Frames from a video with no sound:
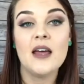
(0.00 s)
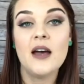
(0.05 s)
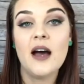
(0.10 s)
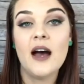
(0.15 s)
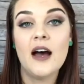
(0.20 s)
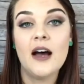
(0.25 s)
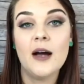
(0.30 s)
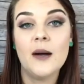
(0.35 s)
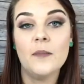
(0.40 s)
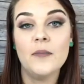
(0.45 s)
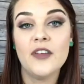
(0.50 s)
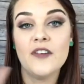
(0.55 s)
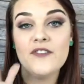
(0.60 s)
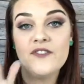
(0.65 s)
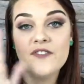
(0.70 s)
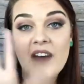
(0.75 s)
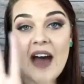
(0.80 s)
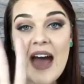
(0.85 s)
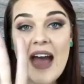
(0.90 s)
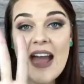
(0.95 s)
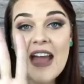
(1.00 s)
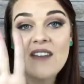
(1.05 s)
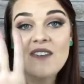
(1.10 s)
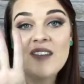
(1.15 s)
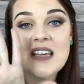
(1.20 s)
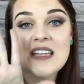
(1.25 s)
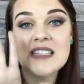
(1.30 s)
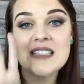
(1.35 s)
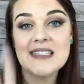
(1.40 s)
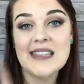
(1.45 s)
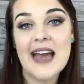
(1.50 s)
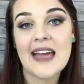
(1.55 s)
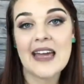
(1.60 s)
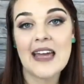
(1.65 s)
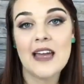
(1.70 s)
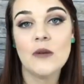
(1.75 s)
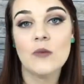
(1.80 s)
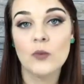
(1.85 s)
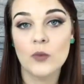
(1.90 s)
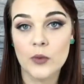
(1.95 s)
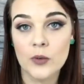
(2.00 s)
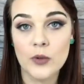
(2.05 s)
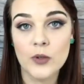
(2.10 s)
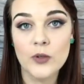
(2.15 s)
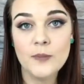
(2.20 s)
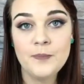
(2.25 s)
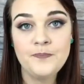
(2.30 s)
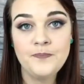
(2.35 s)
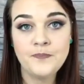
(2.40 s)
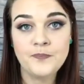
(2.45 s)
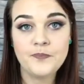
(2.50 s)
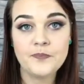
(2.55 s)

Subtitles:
the 5-second rule.